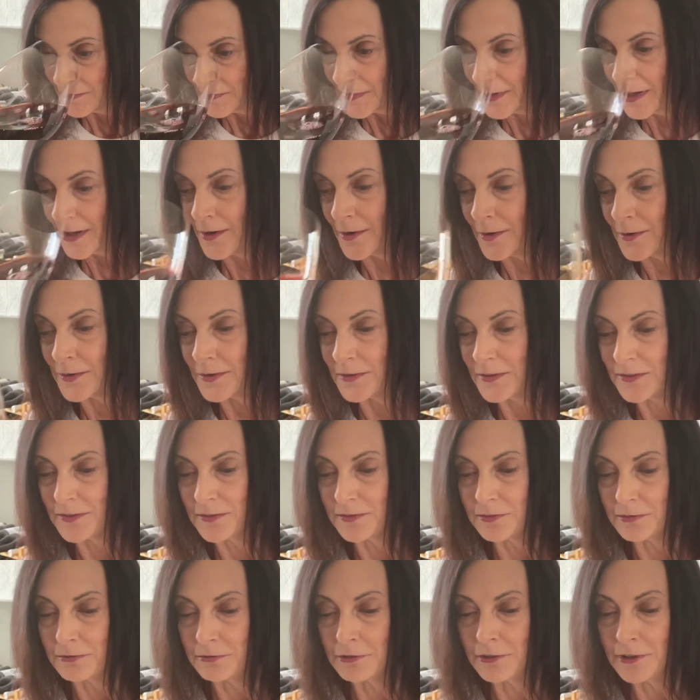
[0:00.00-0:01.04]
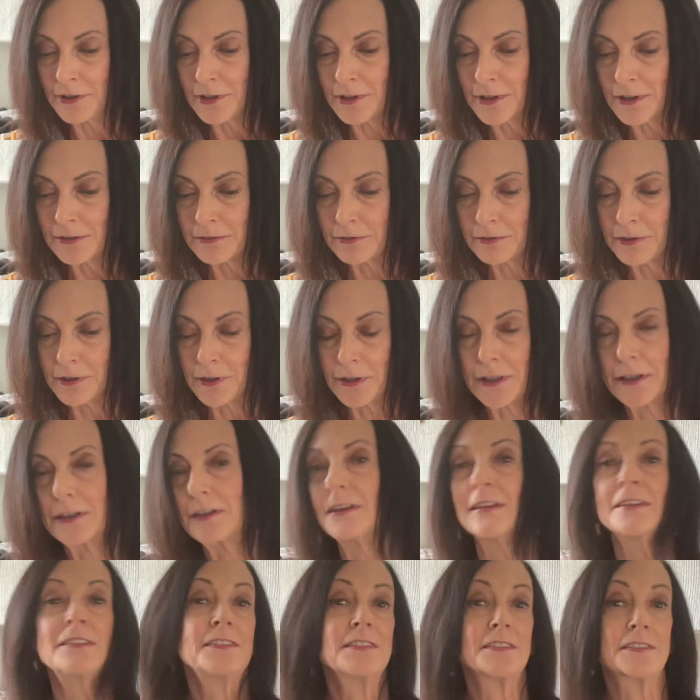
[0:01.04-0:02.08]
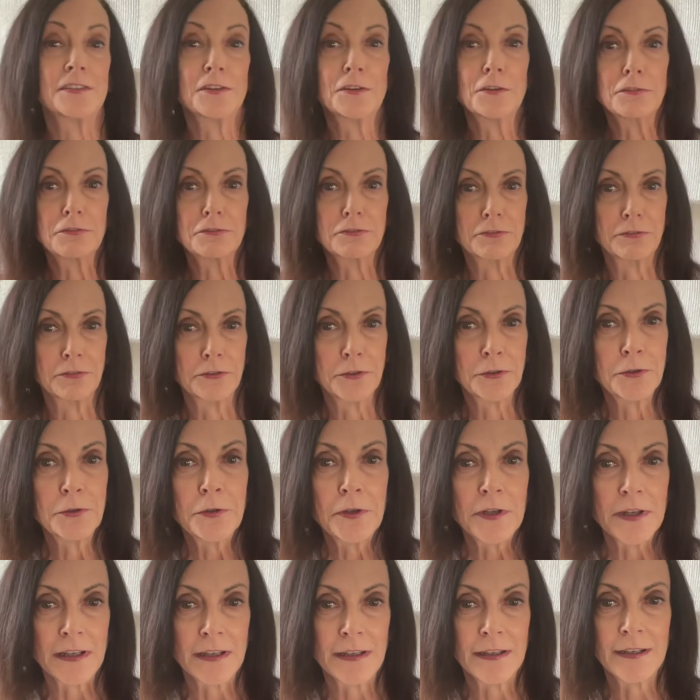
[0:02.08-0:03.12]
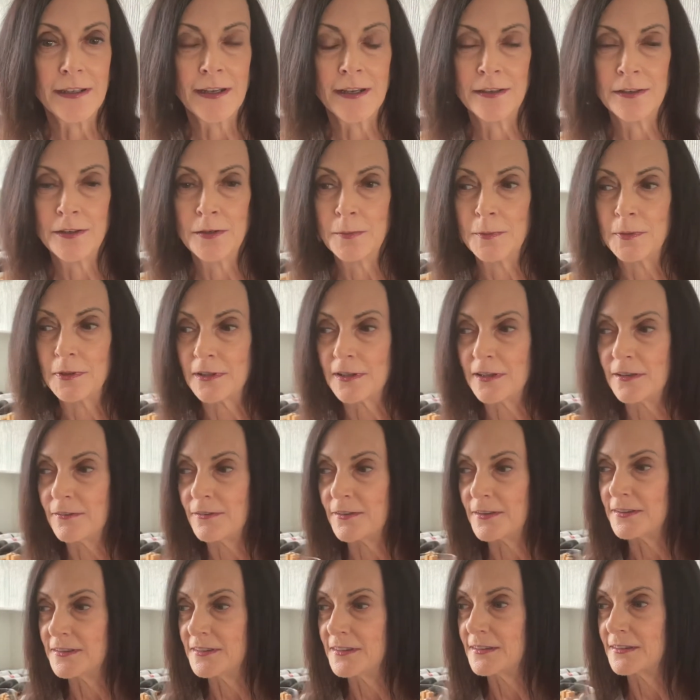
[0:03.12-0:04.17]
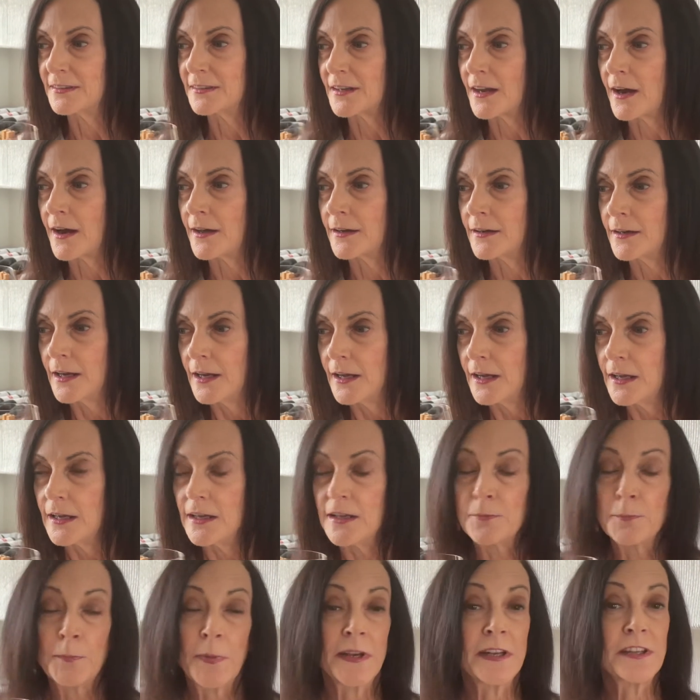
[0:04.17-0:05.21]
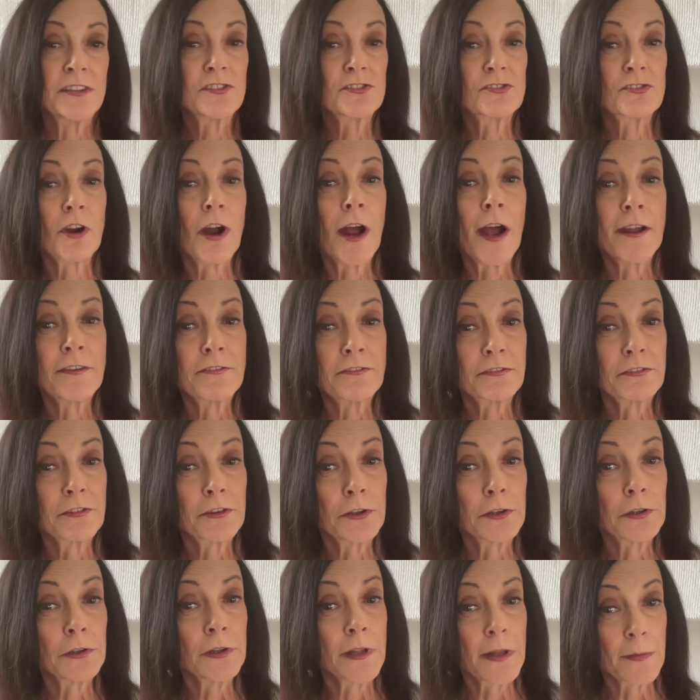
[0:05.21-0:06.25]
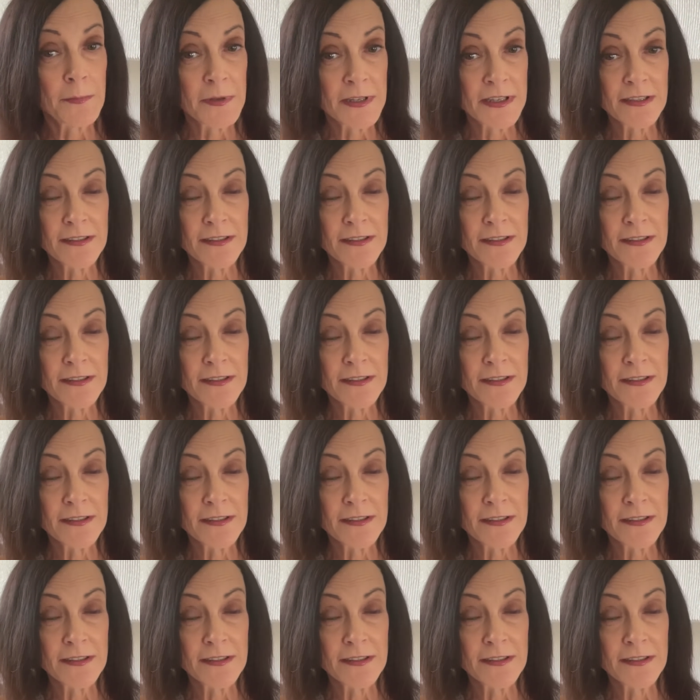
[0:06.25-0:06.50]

Oh, it's really, it's still fruity. Can you believe this? It's got it, but it's dried fruit, let me